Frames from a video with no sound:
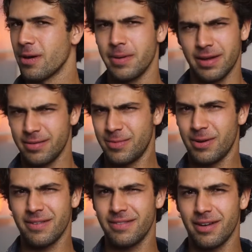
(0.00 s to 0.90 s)
Are we
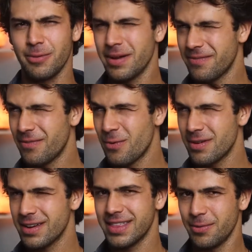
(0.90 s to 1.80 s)
on
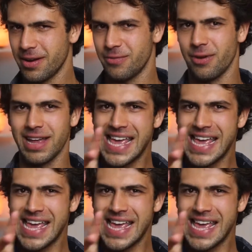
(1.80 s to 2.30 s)
4? I think we're on 4.